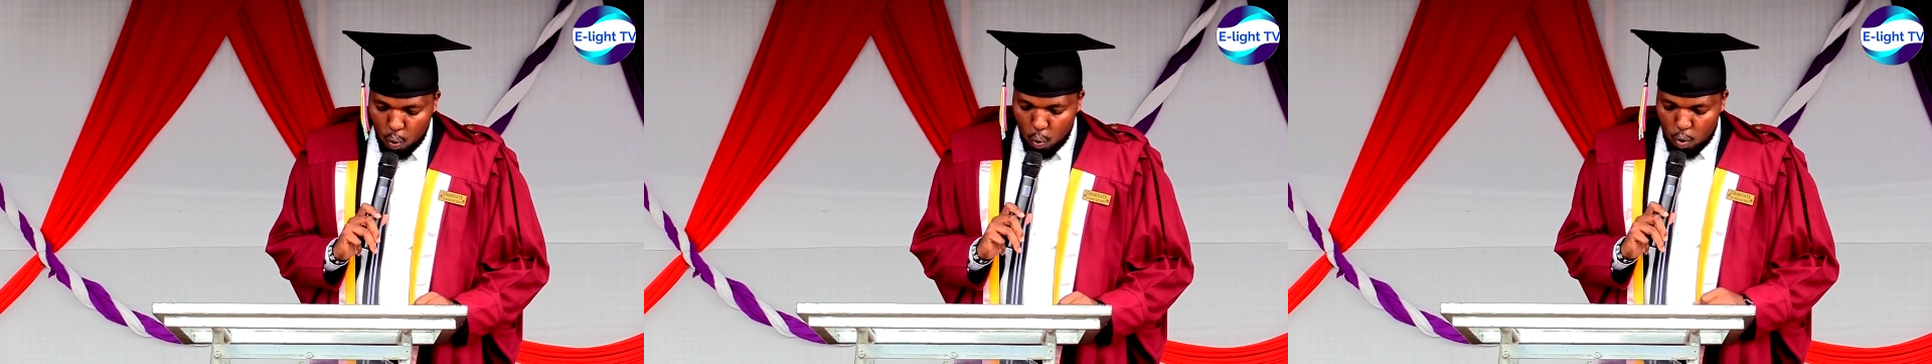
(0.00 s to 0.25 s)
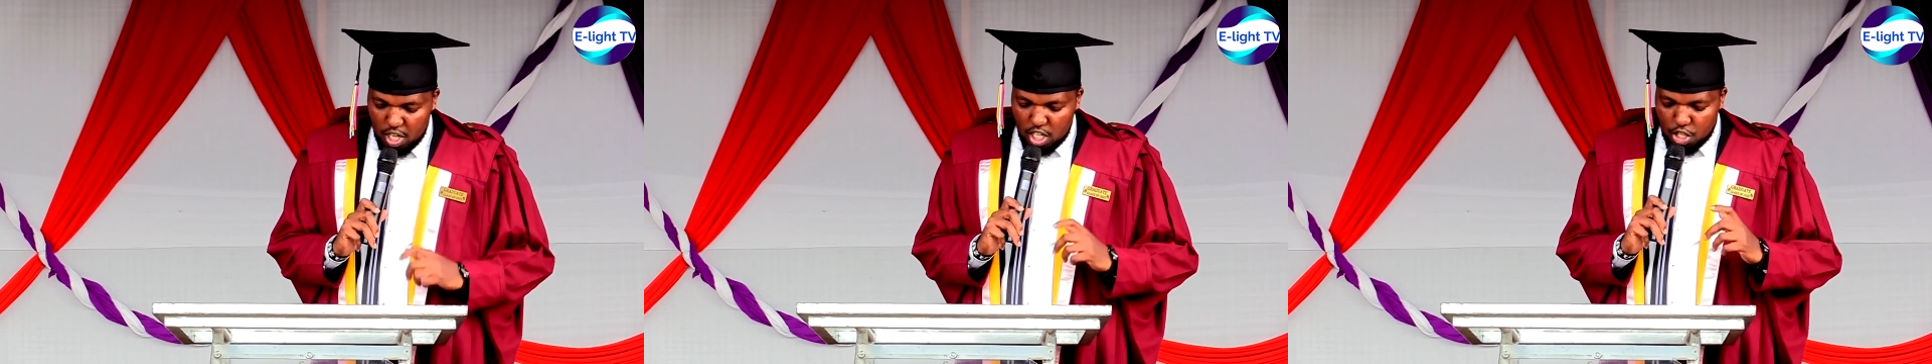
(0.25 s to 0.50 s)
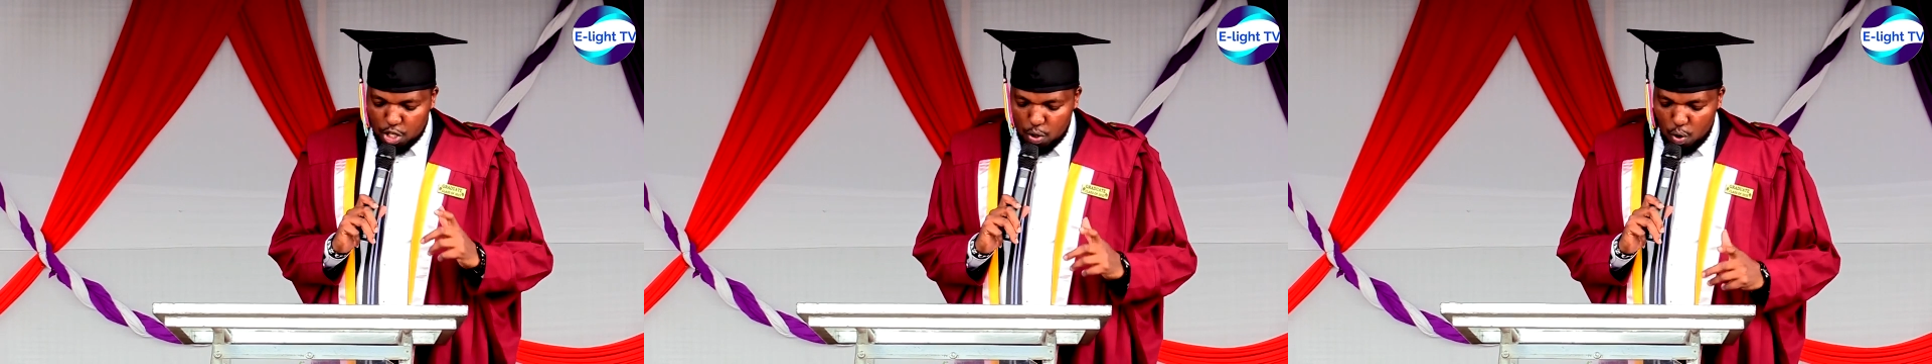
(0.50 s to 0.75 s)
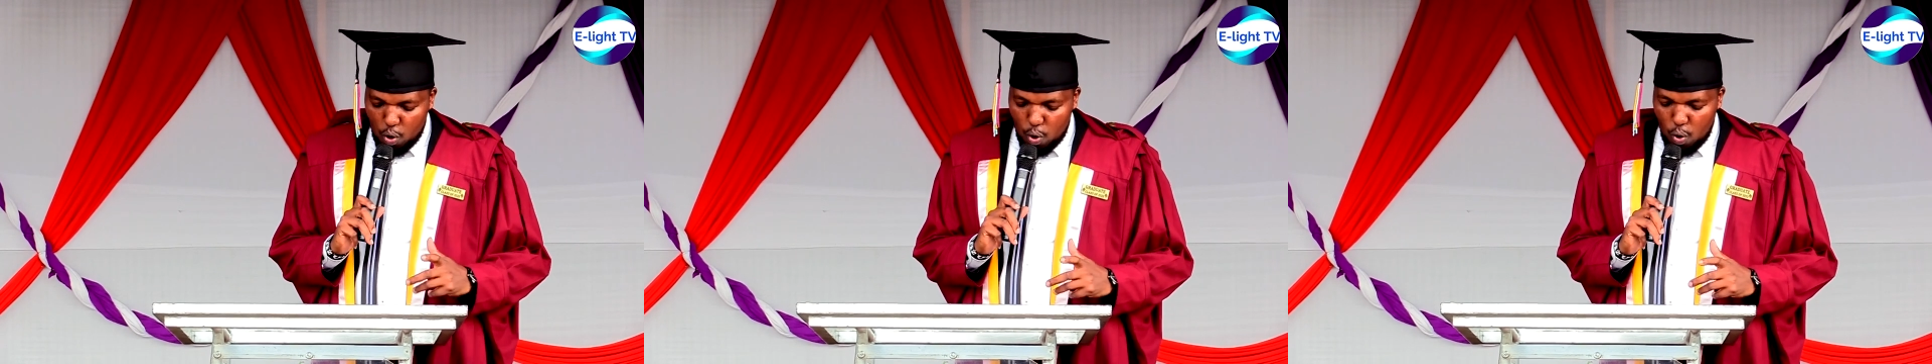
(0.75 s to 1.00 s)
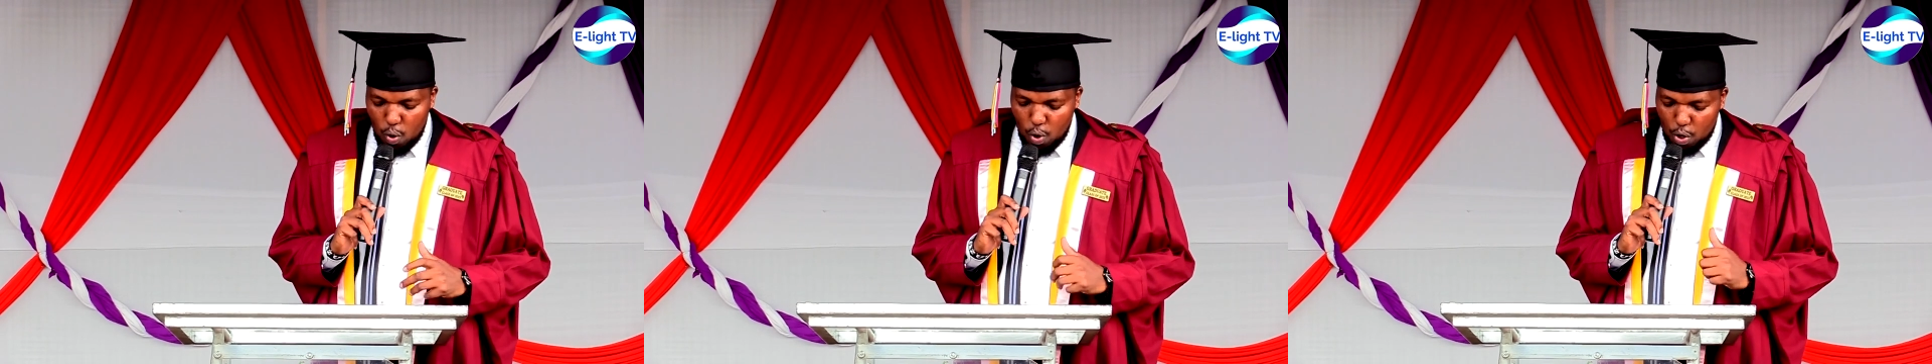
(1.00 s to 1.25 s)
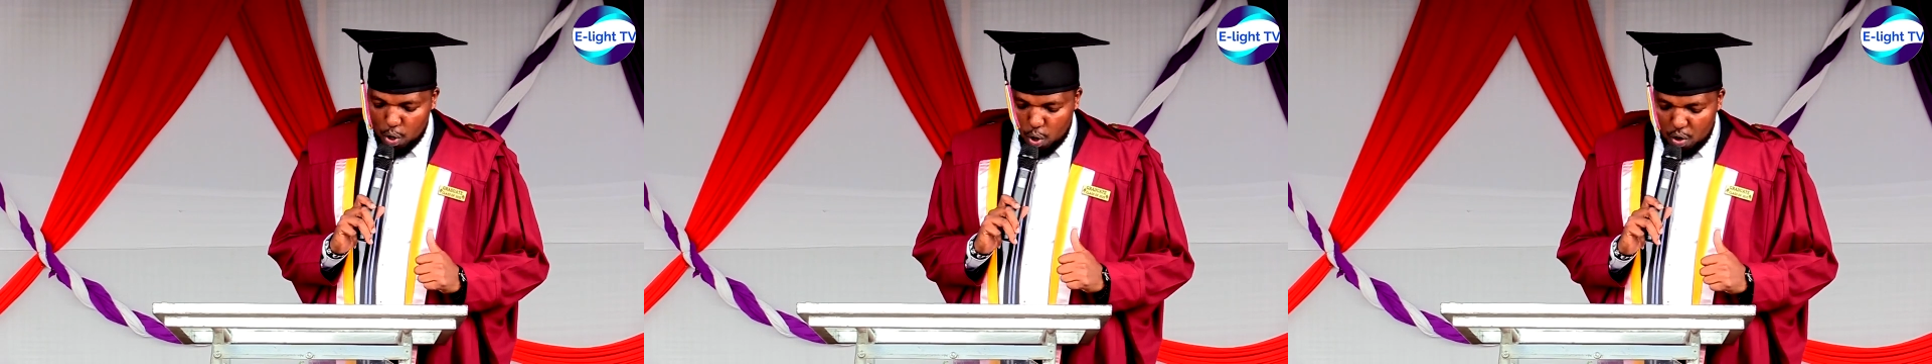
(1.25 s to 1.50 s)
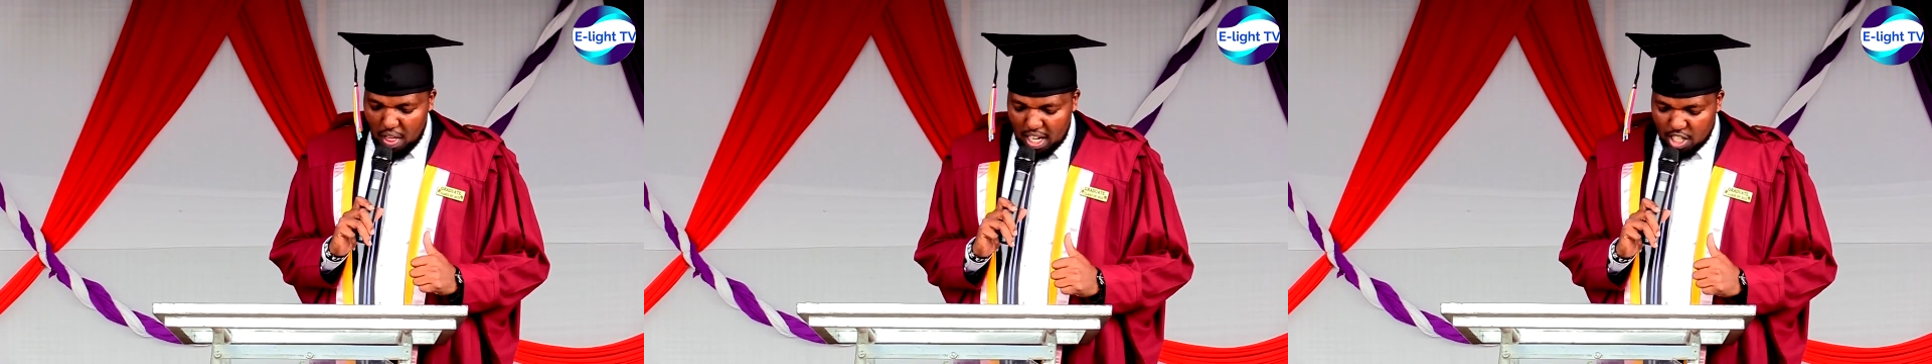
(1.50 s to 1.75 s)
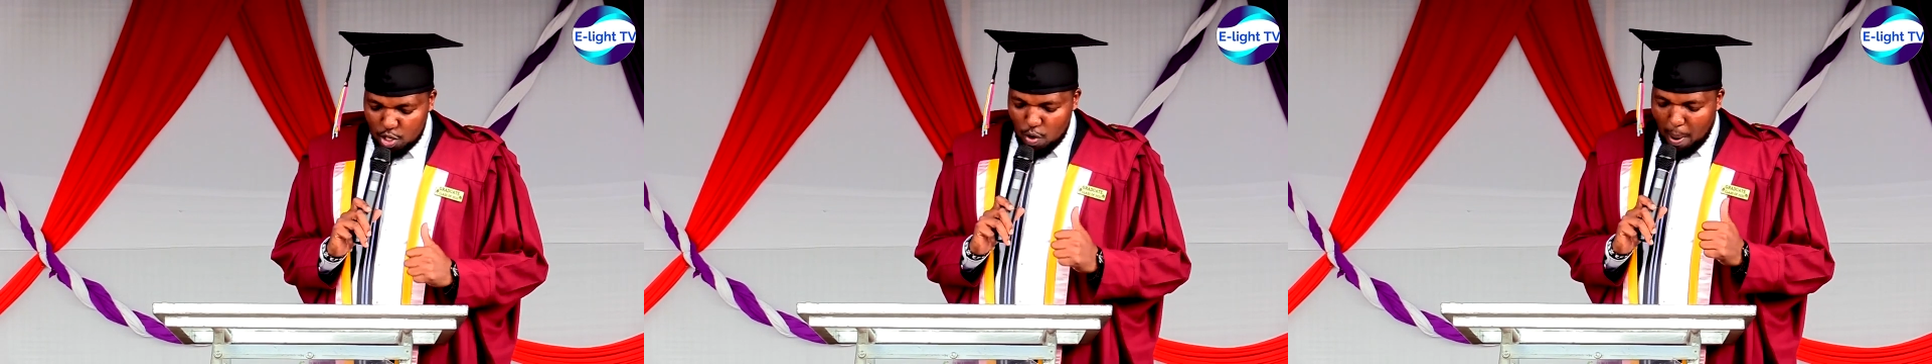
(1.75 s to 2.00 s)
Wouldn't you know
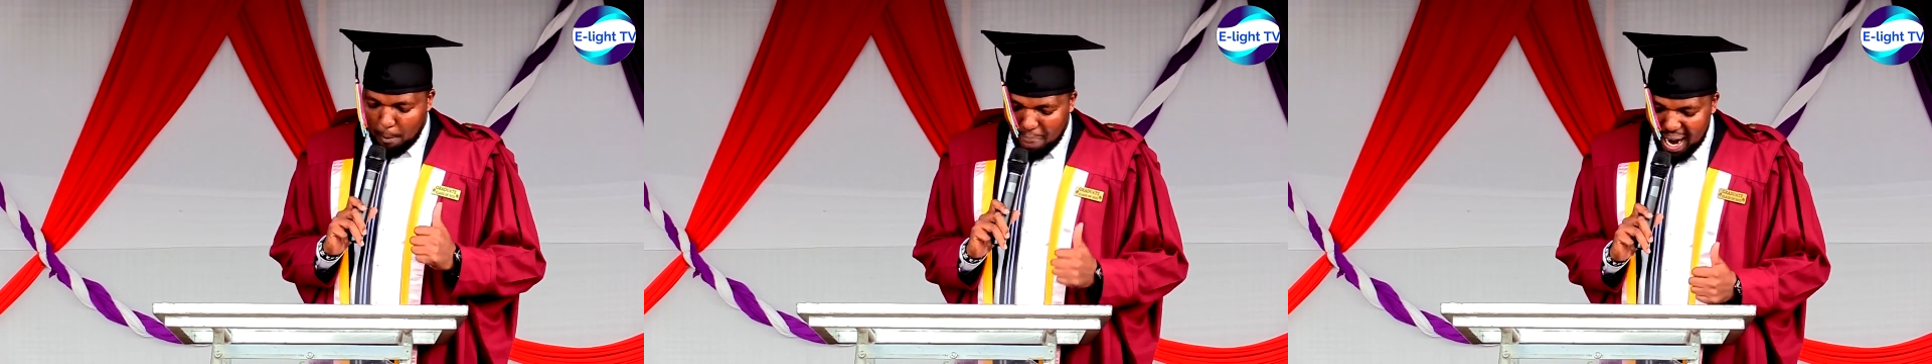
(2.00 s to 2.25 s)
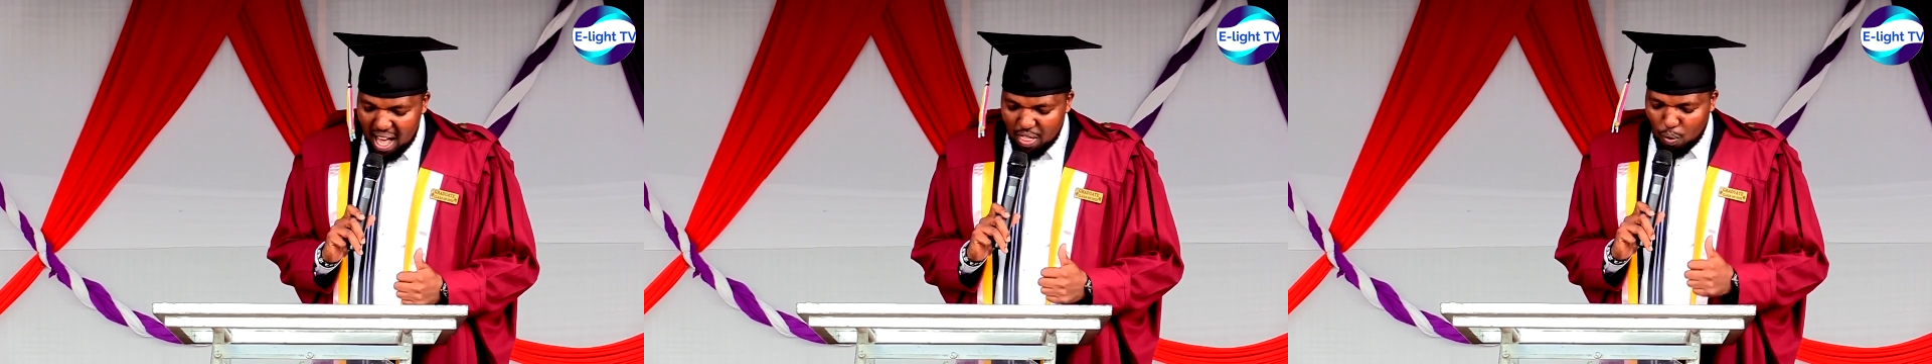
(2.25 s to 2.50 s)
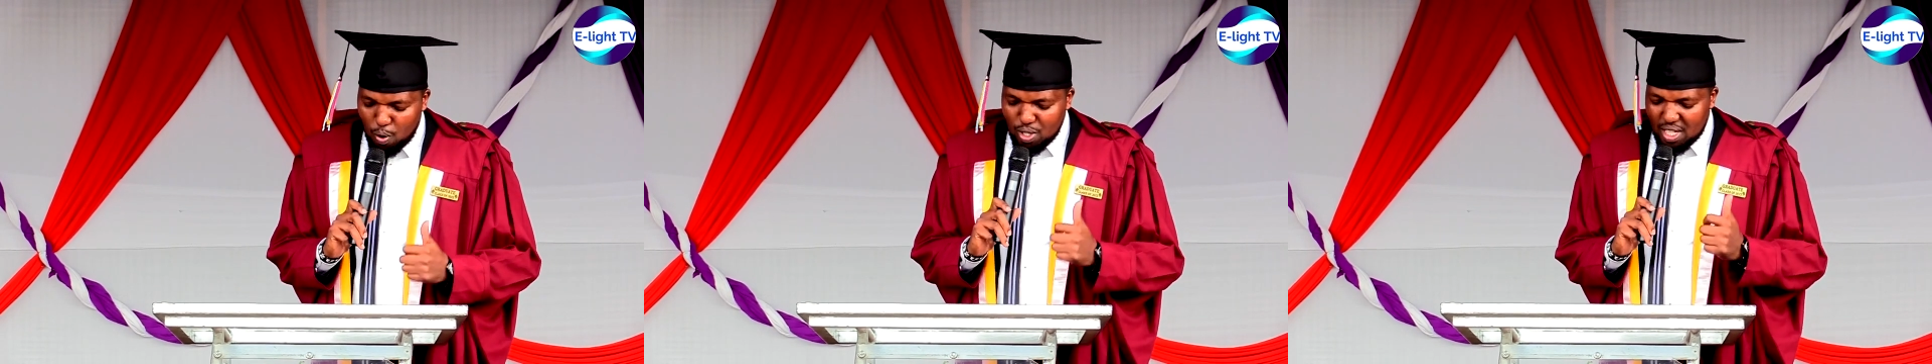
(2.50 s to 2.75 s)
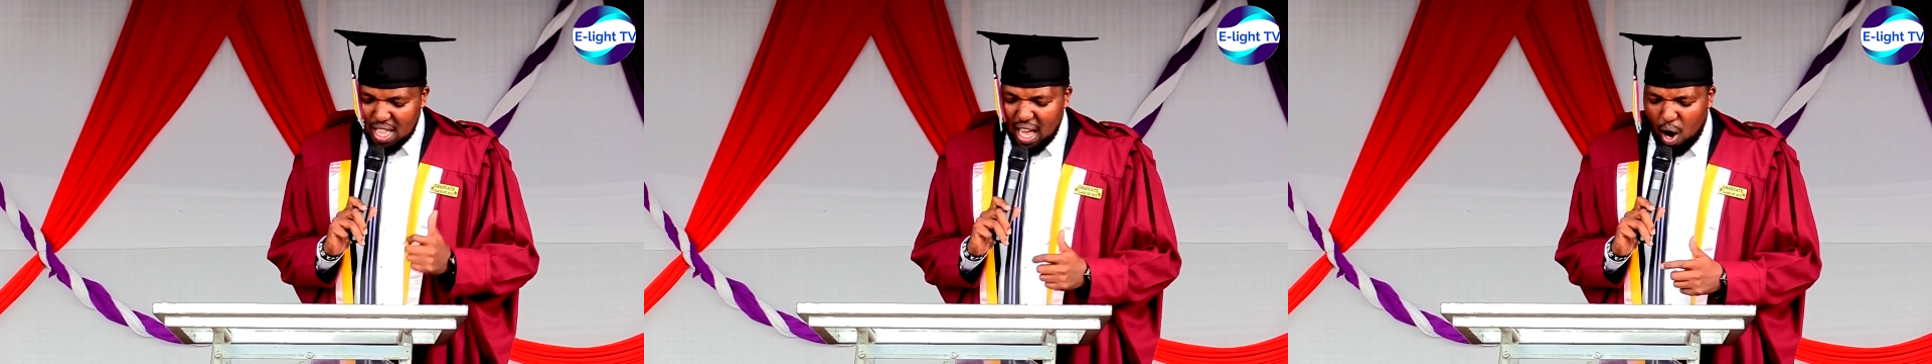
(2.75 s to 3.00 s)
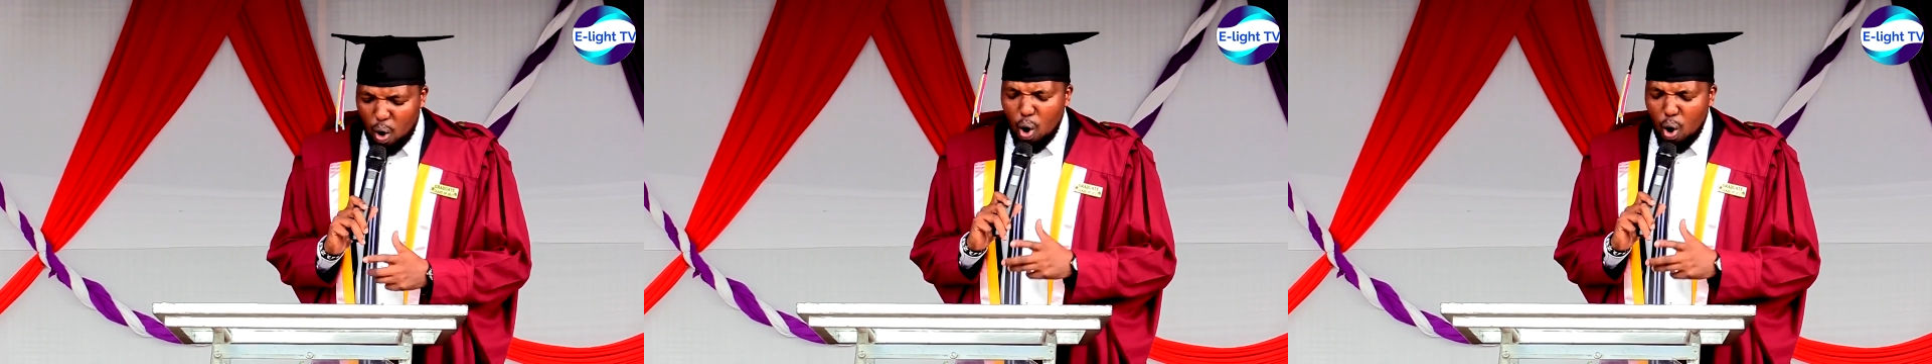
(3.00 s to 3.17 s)
that your path was there